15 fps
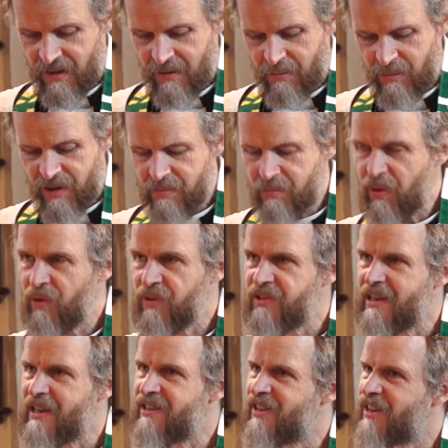But as Paul
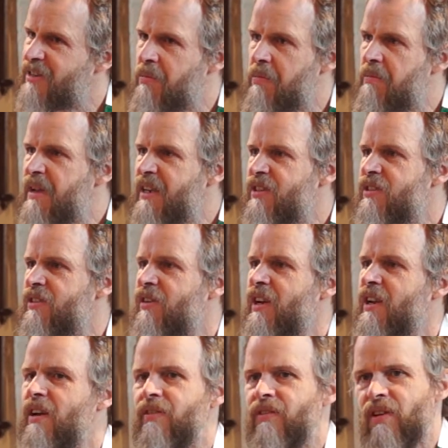says, this mystery
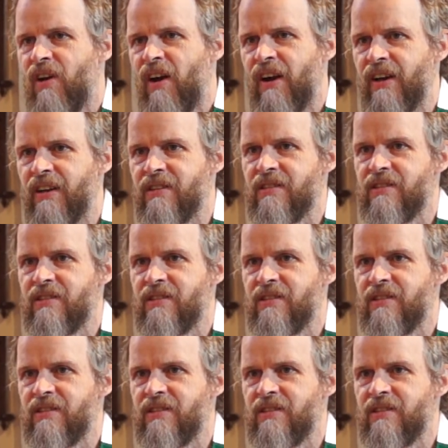of Christ